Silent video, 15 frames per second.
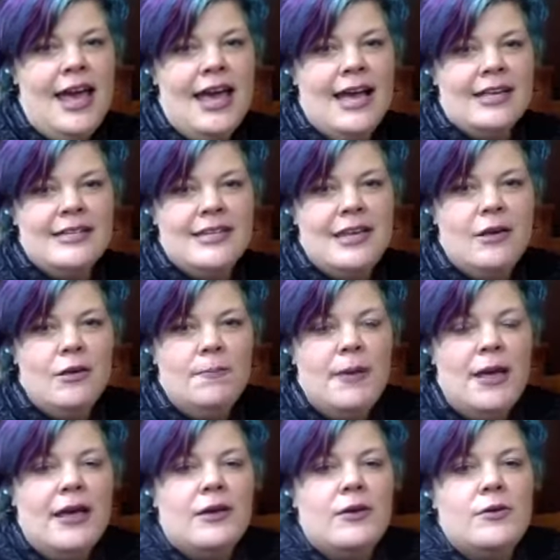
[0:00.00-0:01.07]
Exhale,
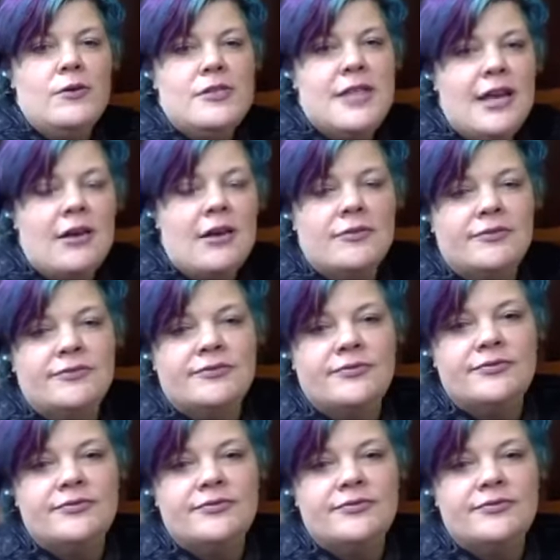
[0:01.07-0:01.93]
butt goes down.